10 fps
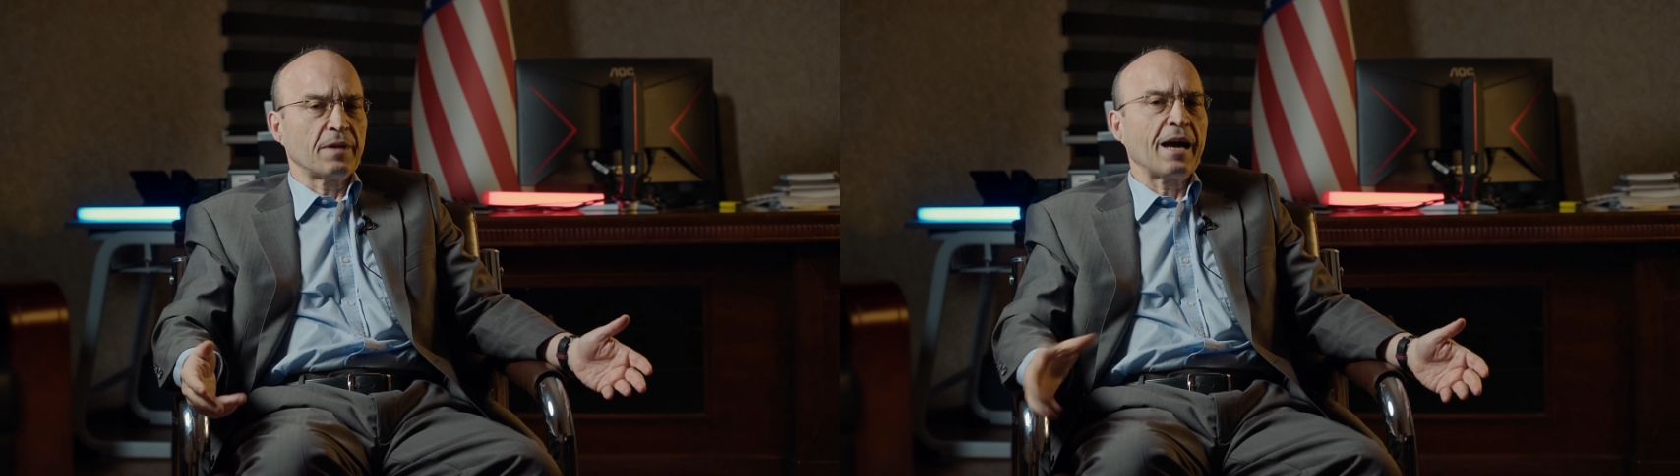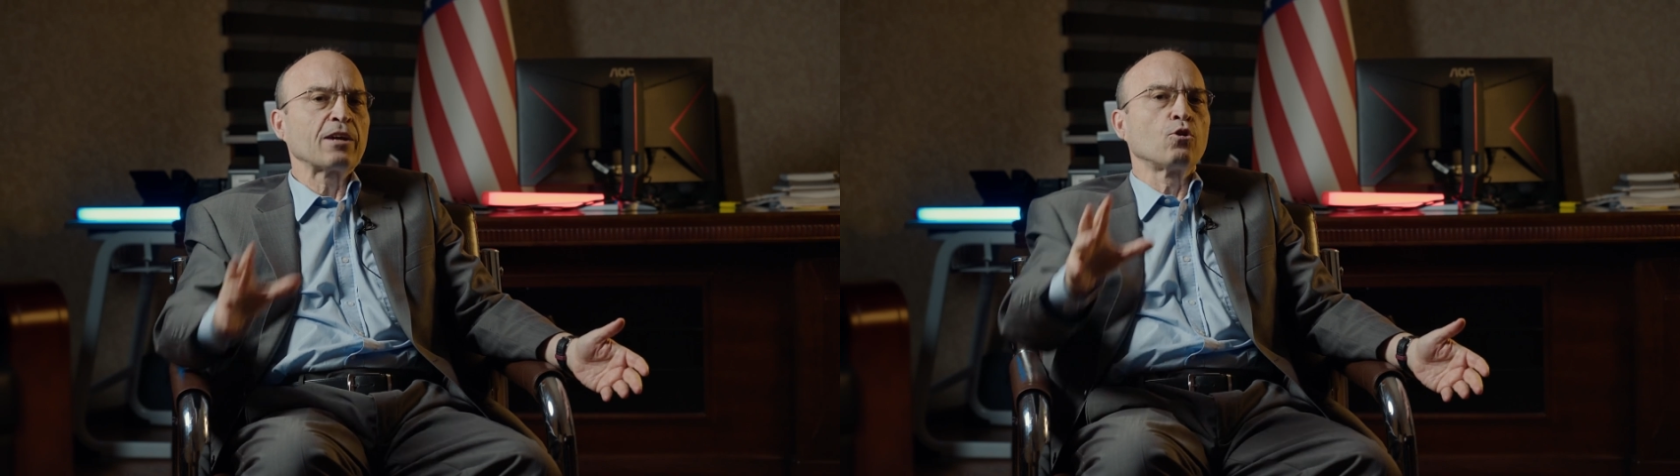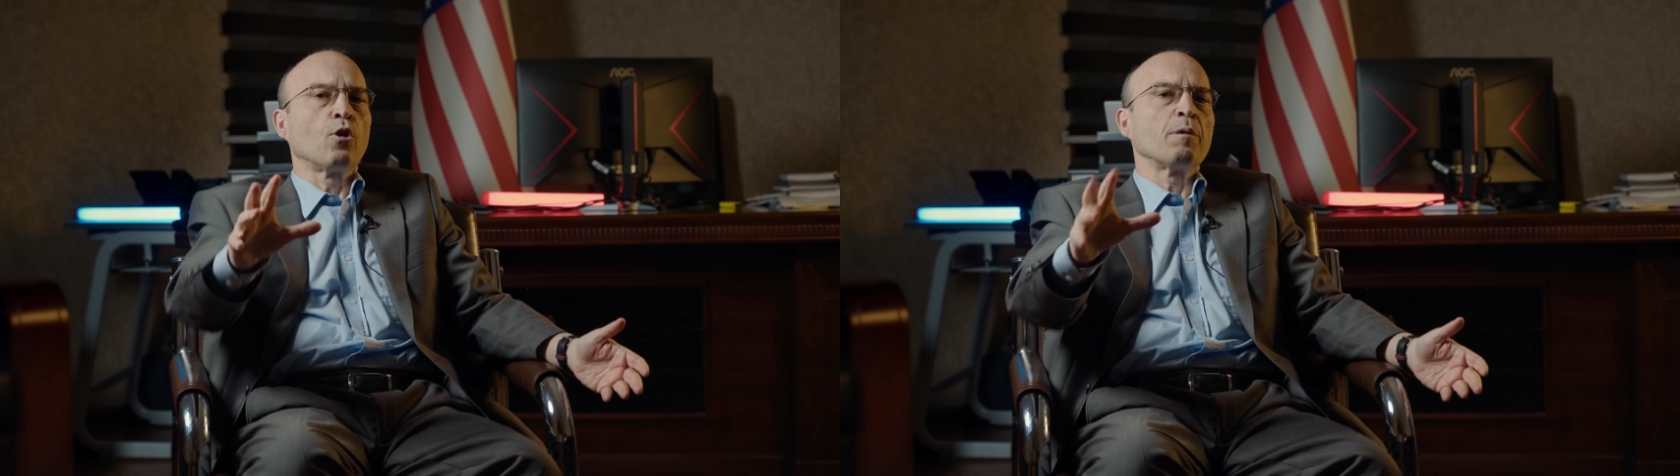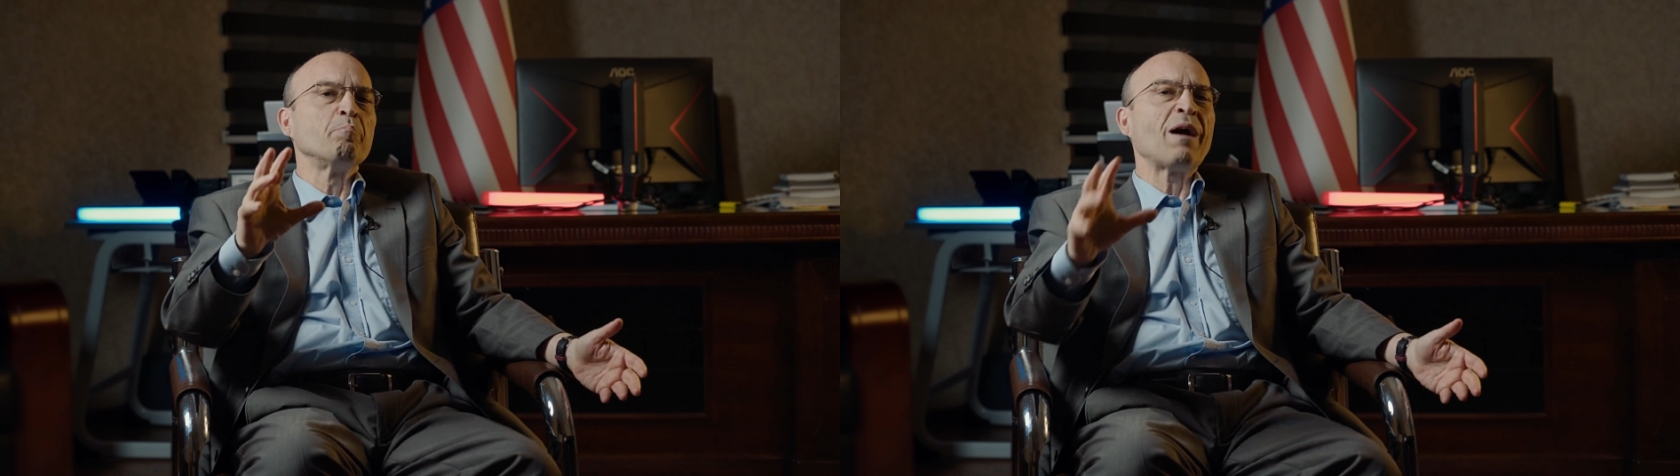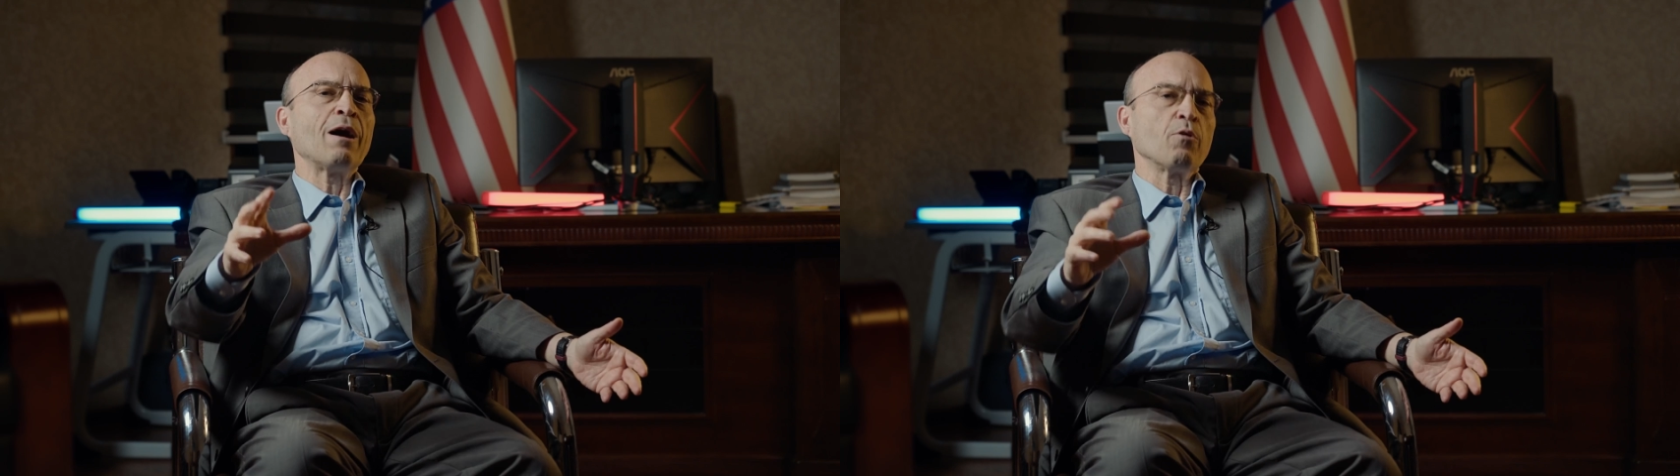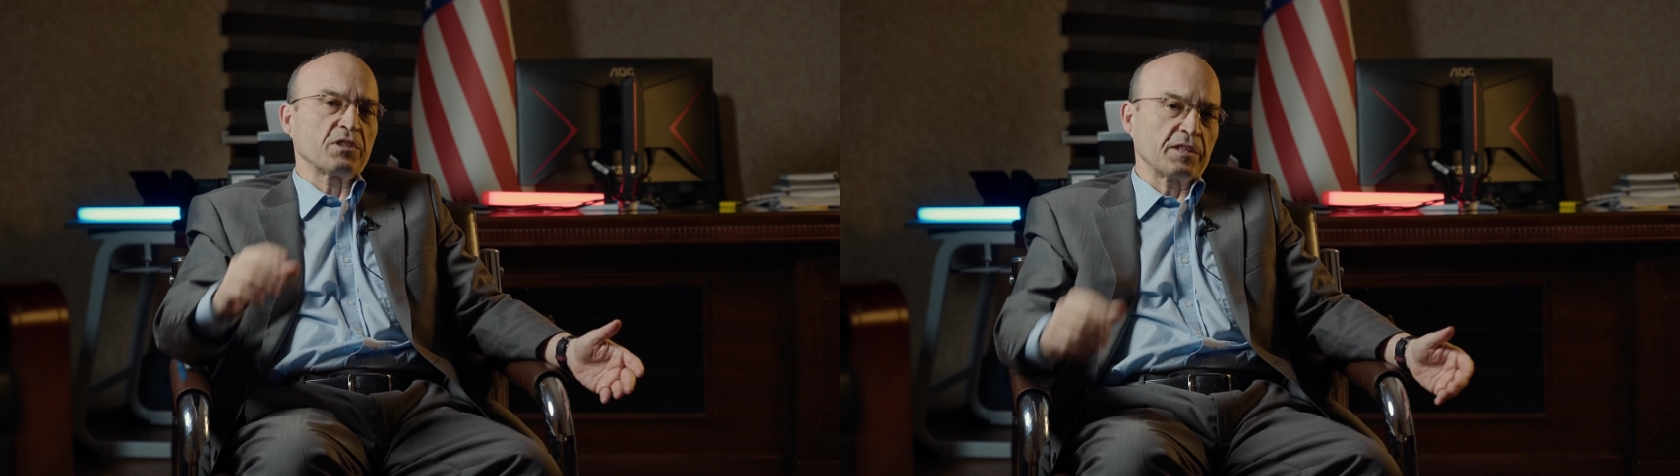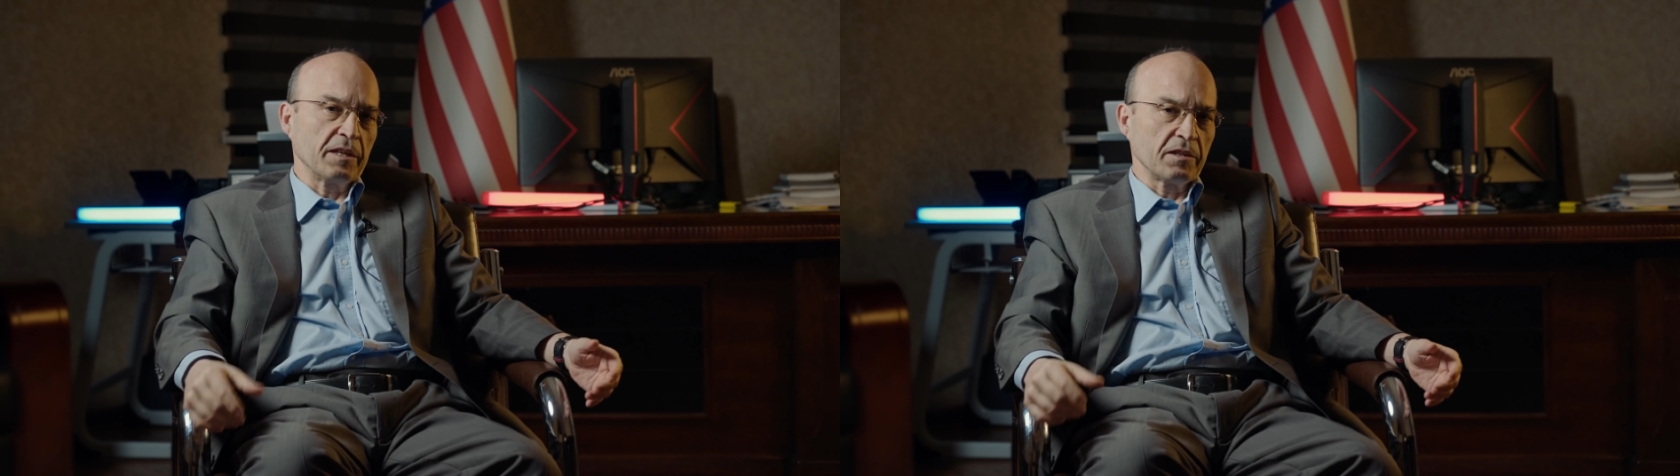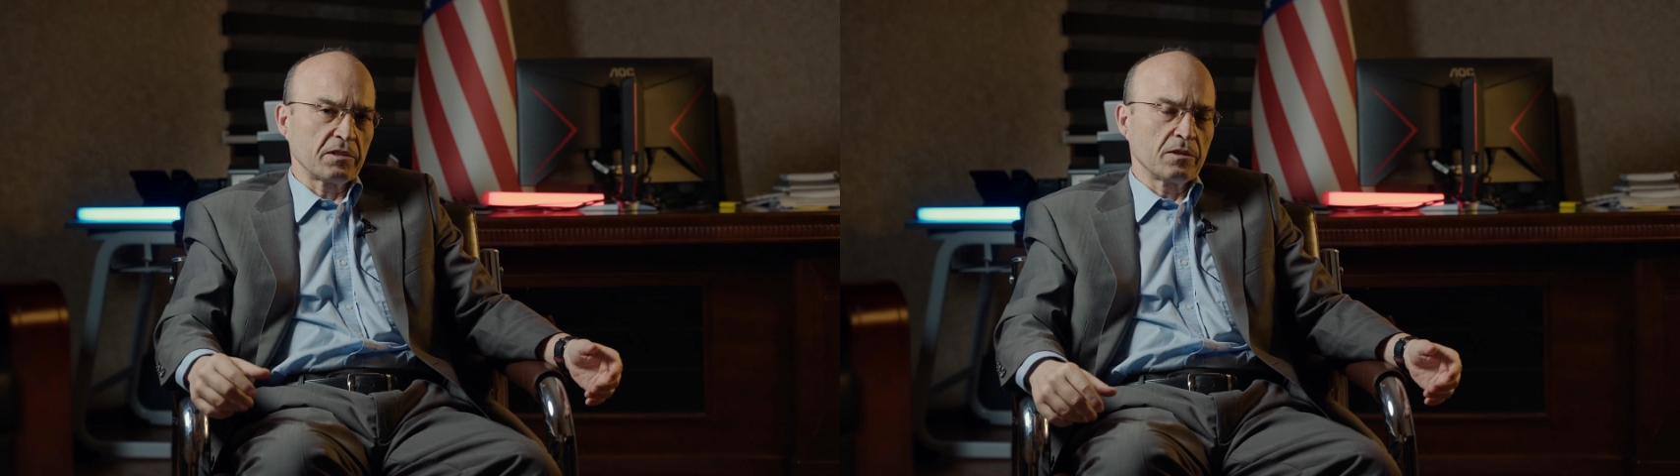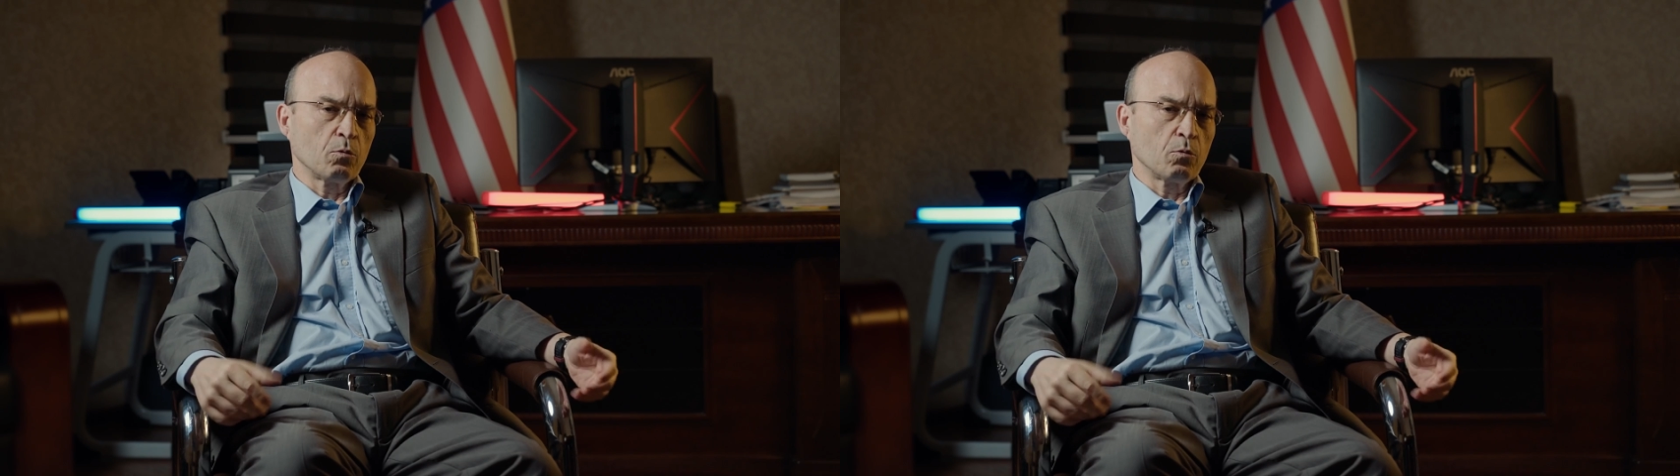I call them power skills.